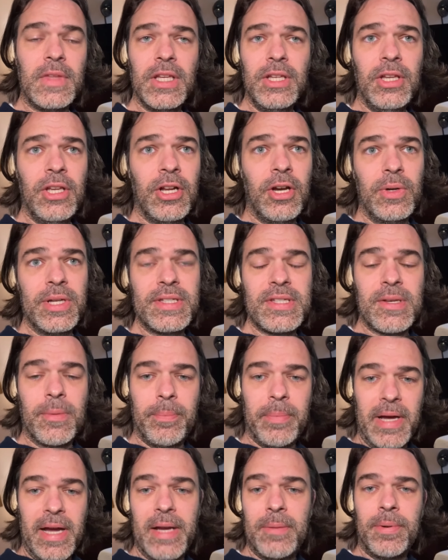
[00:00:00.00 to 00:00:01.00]
It's a
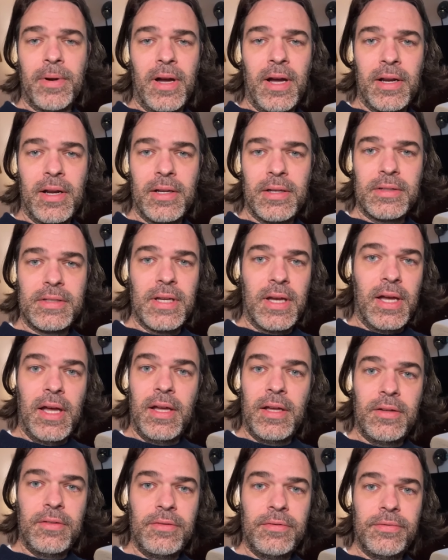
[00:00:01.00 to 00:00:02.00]
byproduct
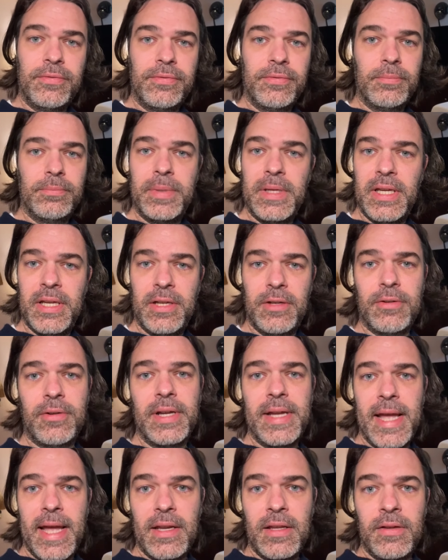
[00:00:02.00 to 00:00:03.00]
of being
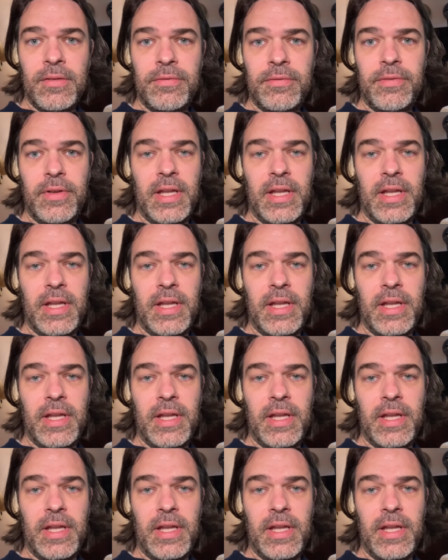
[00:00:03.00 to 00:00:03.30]
creative,